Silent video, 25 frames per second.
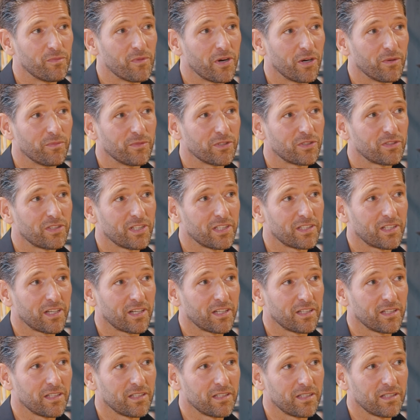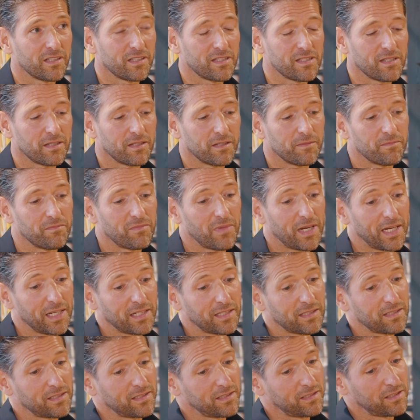moments that I make
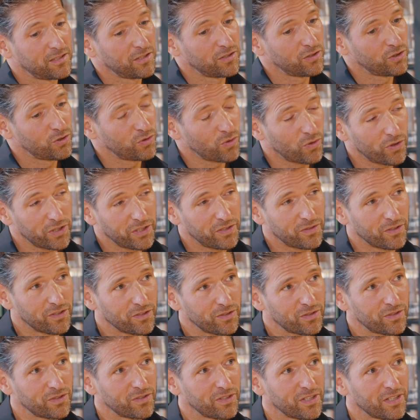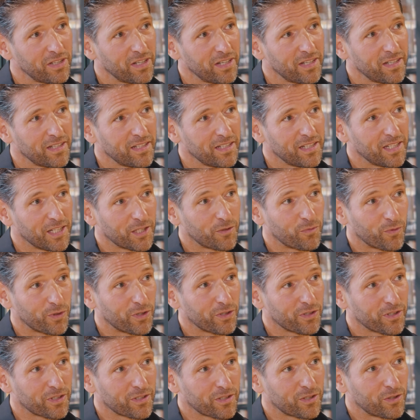the choices that
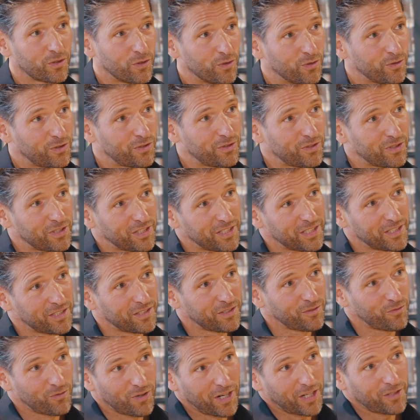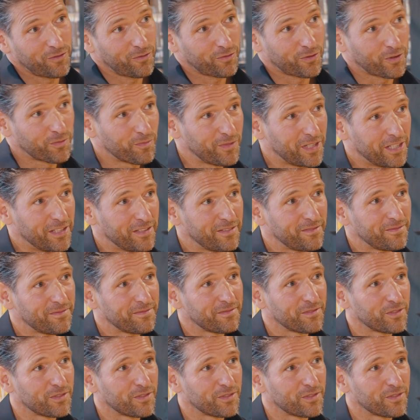were good and right for me.